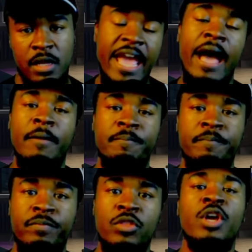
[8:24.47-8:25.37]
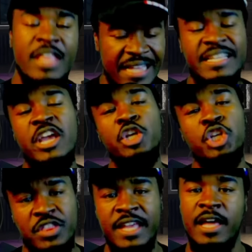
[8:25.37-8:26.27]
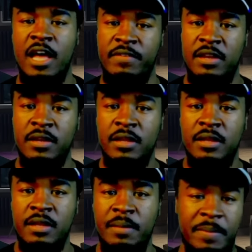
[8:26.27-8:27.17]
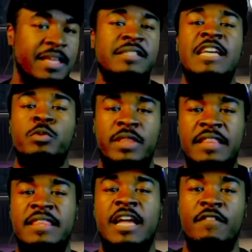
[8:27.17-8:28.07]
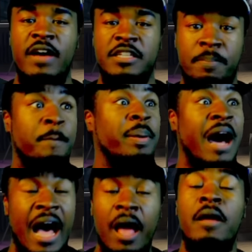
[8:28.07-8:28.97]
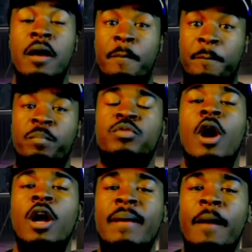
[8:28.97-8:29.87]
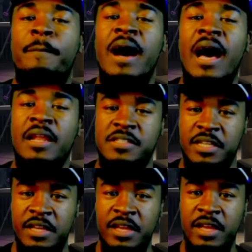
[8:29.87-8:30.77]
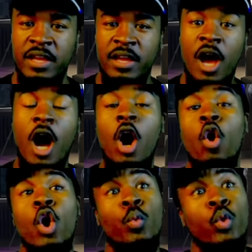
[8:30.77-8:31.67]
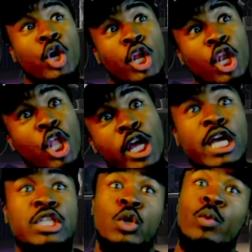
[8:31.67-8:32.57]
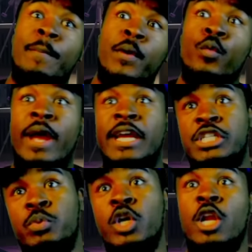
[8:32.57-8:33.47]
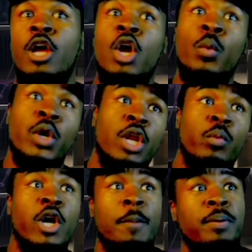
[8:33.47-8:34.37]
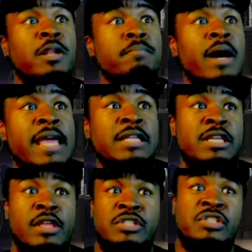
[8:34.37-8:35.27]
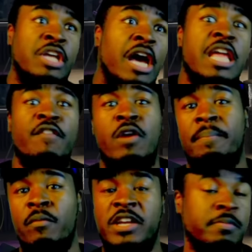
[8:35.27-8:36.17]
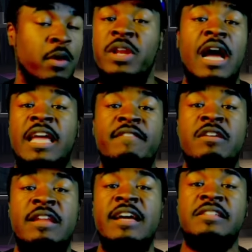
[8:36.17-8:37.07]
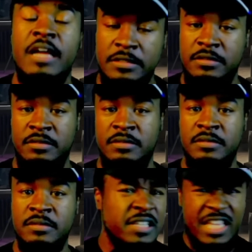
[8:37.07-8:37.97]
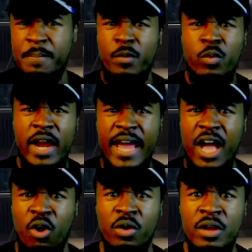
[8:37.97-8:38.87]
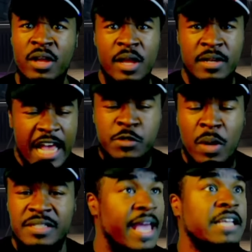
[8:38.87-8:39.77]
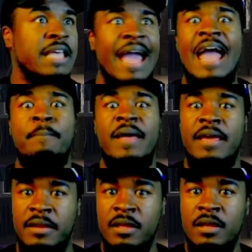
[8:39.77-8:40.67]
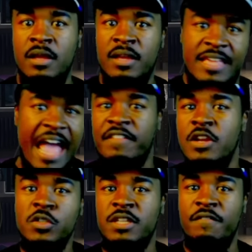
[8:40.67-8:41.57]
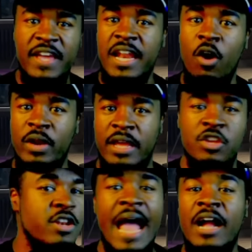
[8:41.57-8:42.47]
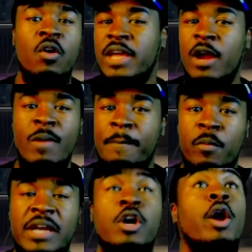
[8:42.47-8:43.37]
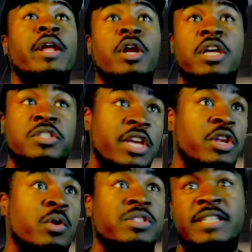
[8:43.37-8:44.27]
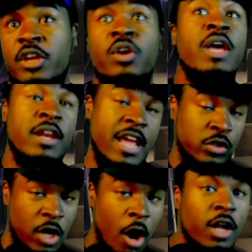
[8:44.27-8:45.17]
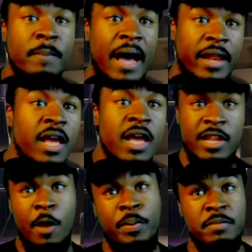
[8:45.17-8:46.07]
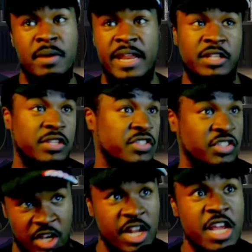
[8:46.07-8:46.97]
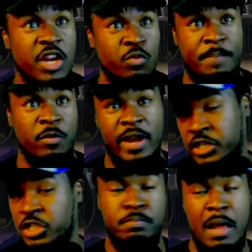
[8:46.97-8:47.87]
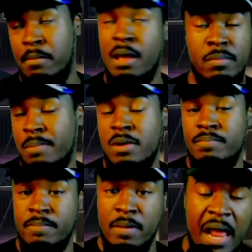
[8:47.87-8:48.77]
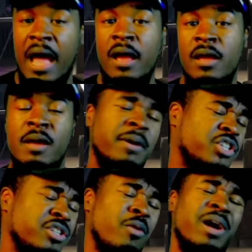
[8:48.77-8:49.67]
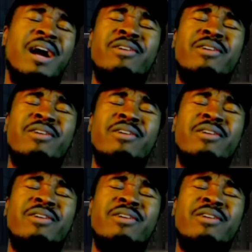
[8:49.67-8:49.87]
Yeah, that's how you should think of it, because that's what they think of us. Talk about policy. Oh, we're gonna look into reparations. We're gonna put money into the study of reparations, but we're not giving you niggas nothing. Let's keep it real. That's what is happening. Gavin Newsom vetoed it. You're not going to get reparations. All they're going to continue to do is tell you, they'll talk about it. They'll put money into studying reparations, blah, blah, blah, blah, blah, blah, blah. But you know what?